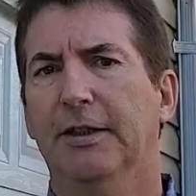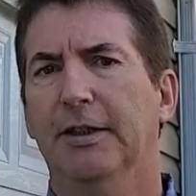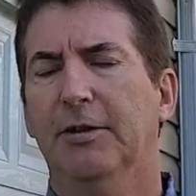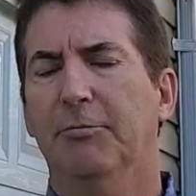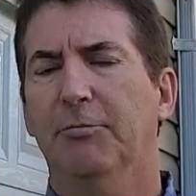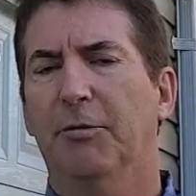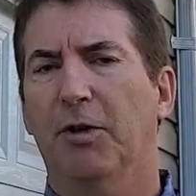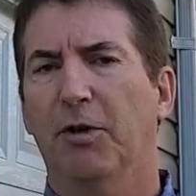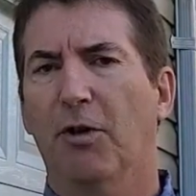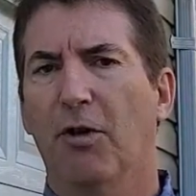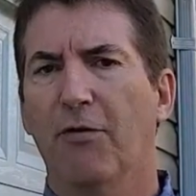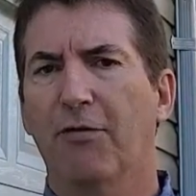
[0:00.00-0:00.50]

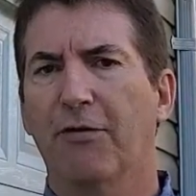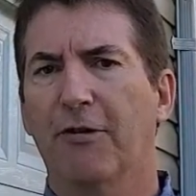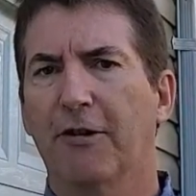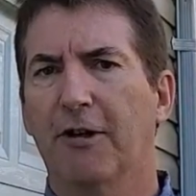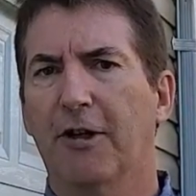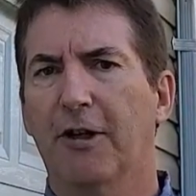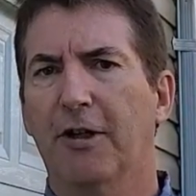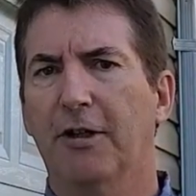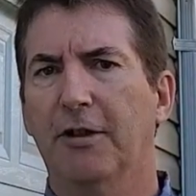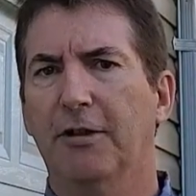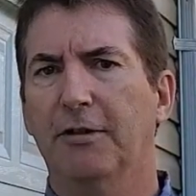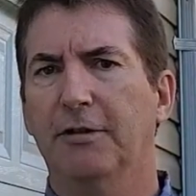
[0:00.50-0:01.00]
But
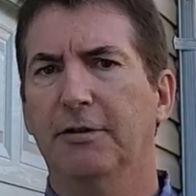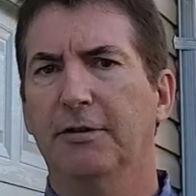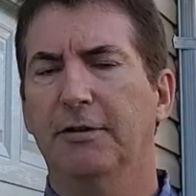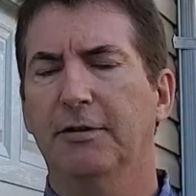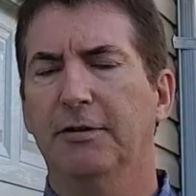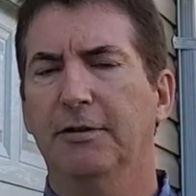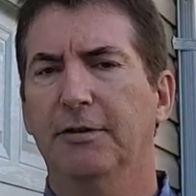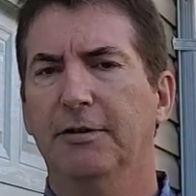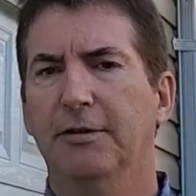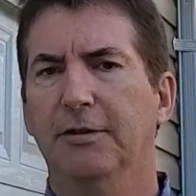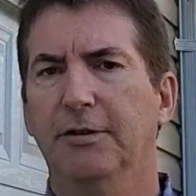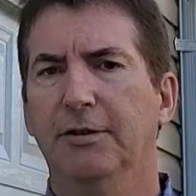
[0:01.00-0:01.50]
overall,
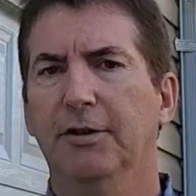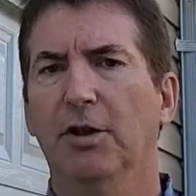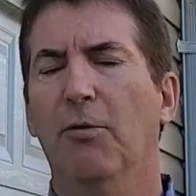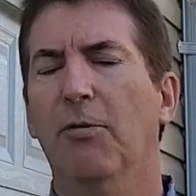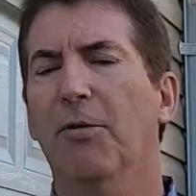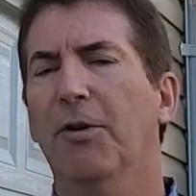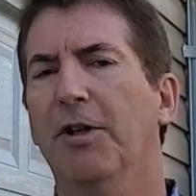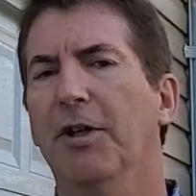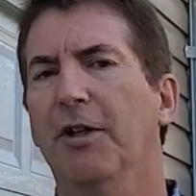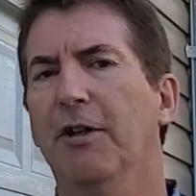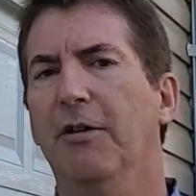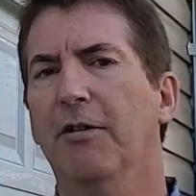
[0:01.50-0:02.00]
nowhere
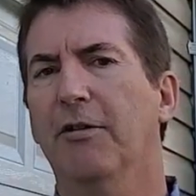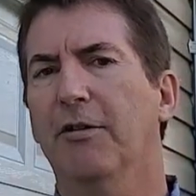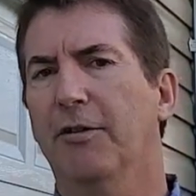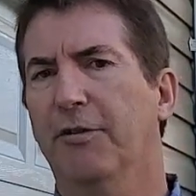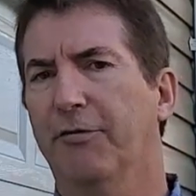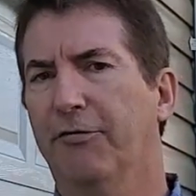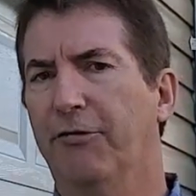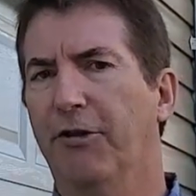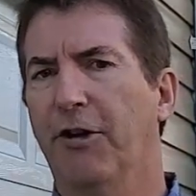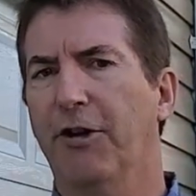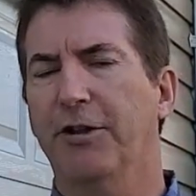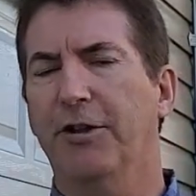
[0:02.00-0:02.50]
near. The
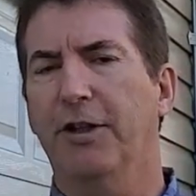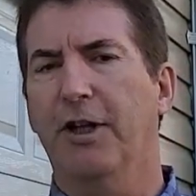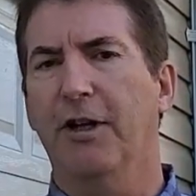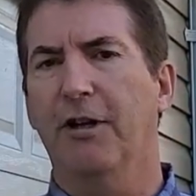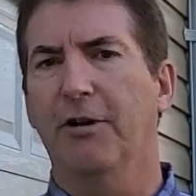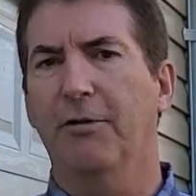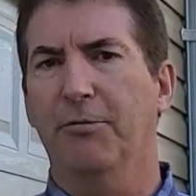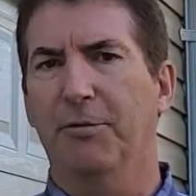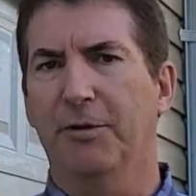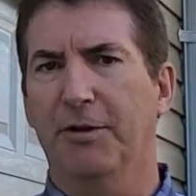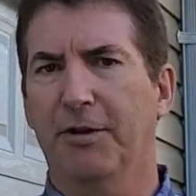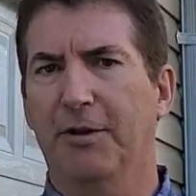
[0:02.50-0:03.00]
front yard
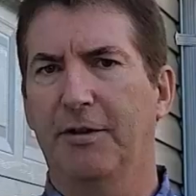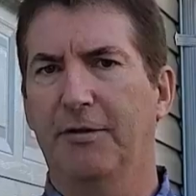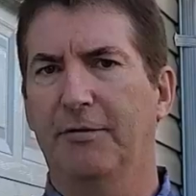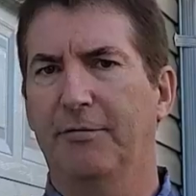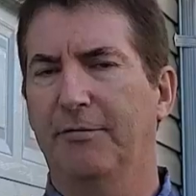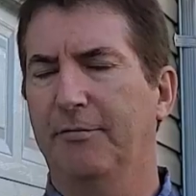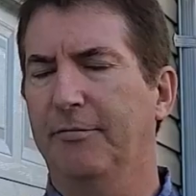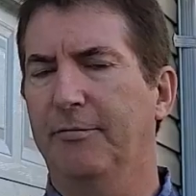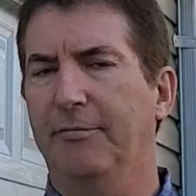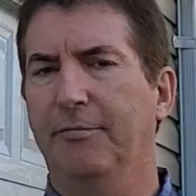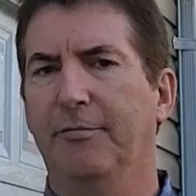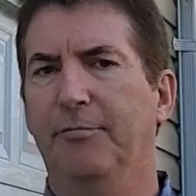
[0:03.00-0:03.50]

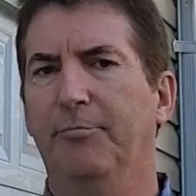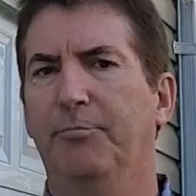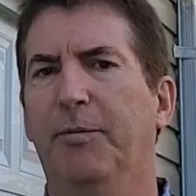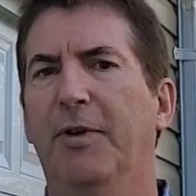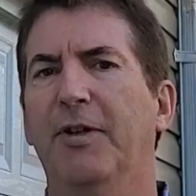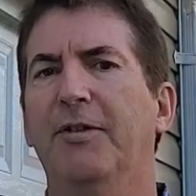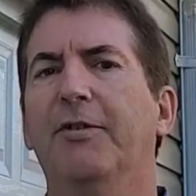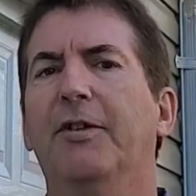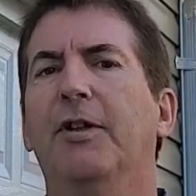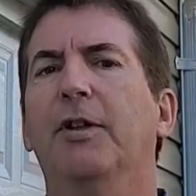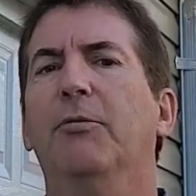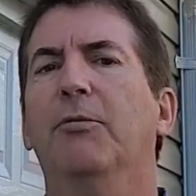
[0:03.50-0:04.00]

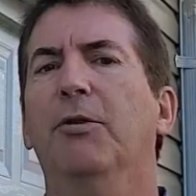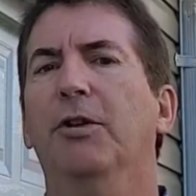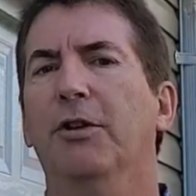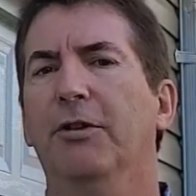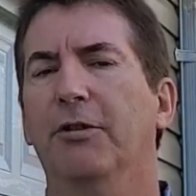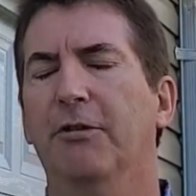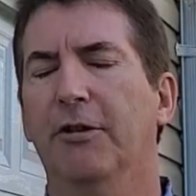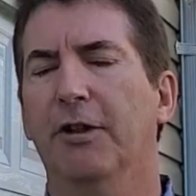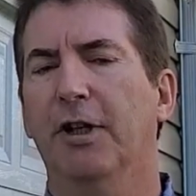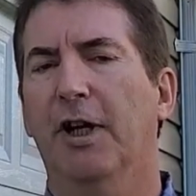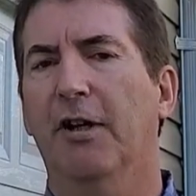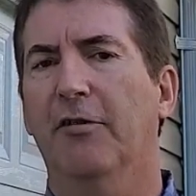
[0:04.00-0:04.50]
wouldn't
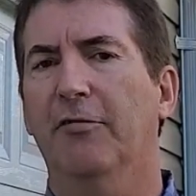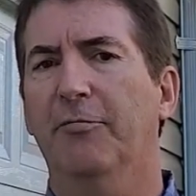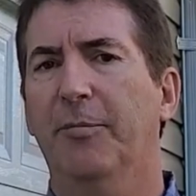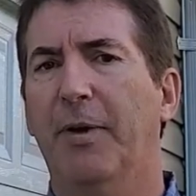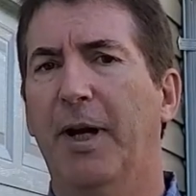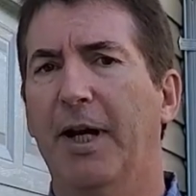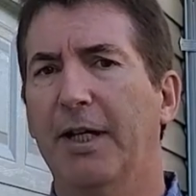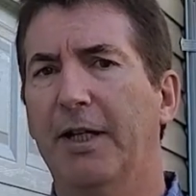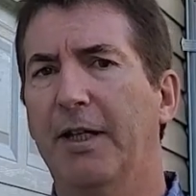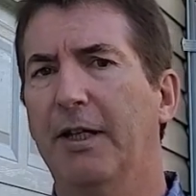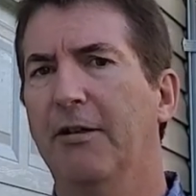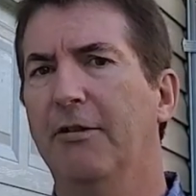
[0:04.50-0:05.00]
turn off.
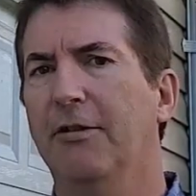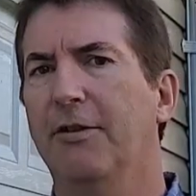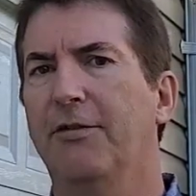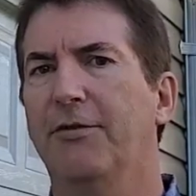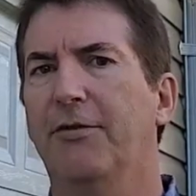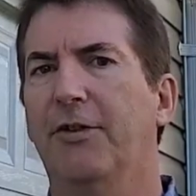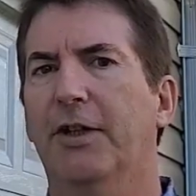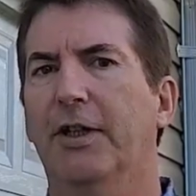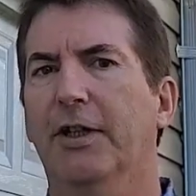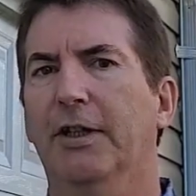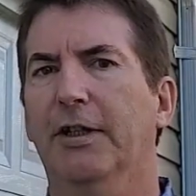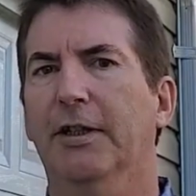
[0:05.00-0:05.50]
Back here, it's
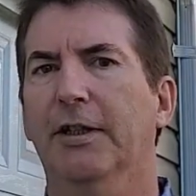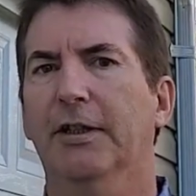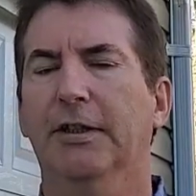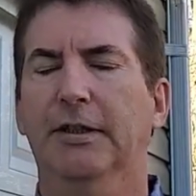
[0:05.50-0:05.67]
fine.